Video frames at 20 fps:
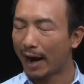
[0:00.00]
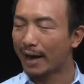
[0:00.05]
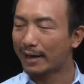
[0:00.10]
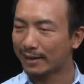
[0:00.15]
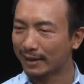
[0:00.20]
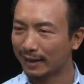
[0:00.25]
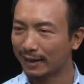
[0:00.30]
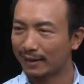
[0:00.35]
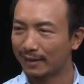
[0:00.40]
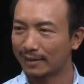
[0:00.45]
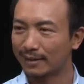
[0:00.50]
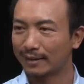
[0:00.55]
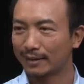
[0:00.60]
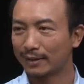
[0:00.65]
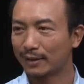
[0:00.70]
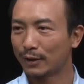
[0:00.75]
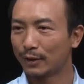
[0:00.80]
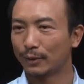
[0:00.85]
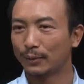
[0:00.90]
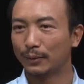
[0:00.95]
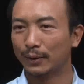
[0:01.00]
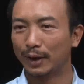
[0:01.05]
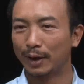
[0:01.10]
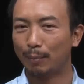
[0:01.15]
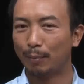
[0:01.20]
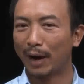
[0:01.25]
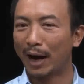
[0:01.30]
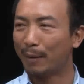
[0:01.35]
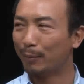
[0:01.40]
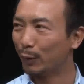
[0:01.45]
us to
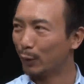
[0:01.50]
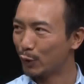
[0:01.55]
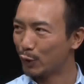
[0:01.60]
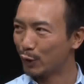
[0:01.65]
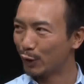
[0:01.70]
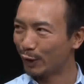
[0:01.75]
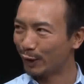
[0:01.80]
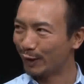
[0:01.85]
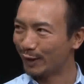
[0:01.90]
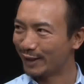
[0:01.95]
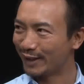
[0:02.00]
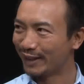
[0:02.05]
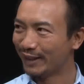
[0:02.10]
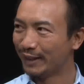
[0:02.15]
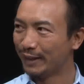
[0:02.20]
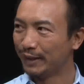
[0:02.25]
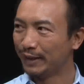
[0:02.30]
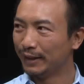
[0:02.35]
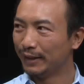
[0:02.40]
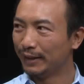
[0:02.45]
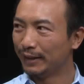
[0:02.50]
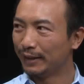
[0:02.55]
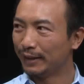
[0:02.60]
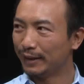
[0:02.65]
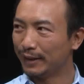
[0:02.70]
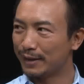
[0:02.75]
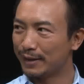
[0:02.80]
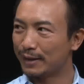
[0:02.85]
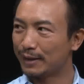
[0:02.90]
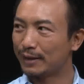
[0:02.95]
buy more shares.
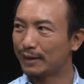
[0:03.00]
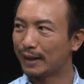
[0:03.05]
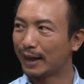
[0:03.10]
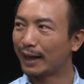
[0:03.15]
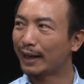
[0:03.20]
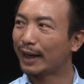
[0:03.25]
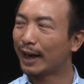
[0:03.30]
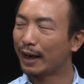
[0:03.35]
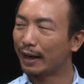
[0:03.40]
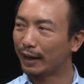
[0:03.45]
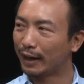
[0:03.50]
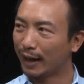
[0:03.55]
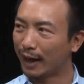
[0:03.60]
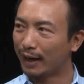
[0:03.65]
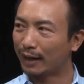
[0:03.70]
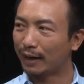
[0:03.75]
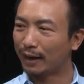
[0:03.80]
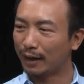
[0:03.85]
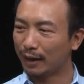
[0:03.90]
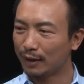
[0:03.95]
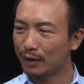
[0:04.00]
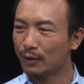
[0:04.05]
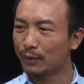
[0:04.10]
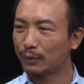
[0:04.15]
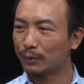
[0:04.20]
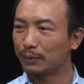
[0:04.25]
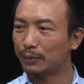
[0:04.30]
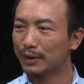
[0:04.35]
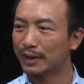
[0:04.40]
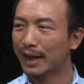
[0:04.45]
Is they can get
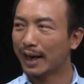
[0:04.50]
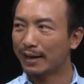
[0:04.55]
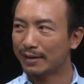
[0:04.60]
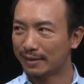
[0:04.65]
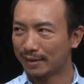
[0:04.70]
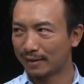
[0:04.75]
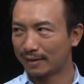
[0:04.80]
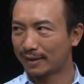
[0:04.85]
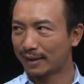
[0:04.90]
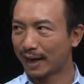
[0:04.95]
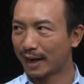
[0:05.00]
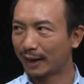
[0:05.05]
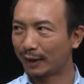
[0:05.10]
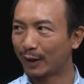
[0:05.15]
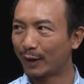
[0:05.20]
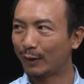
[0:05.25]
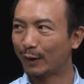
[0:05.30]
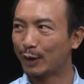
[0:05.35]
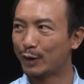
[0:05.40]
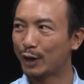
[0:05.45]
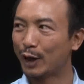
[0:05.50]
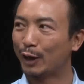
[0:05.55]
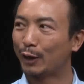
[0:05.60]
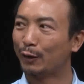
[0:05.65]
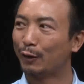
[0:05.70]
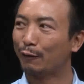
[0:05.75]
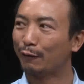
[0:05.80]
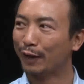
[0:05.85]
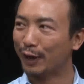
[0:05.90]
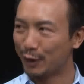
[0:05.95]
into Tencent's technology and
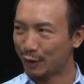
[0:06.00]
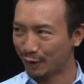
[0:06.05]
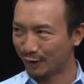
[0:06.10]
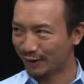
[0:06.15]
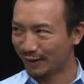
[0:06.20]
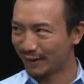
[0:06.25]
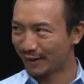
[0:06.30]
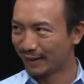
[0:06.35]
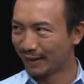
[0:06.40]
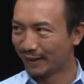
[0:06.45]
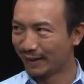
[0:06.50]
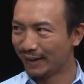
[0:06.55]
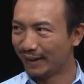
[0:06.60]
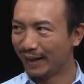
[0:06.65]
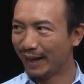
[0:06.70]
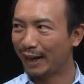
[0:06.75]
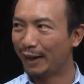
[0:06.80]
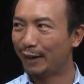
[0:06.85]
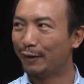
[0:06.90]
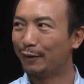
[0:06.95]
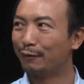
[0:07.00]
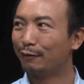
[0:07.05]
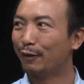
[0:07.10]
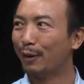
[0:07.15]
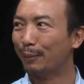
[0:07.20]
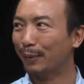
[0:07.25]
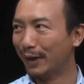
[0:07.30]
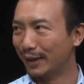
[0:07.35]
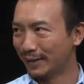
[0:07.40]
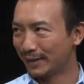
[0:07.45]
innovations and learn
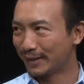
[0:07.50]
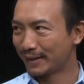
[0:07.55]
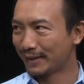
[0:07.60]
from us.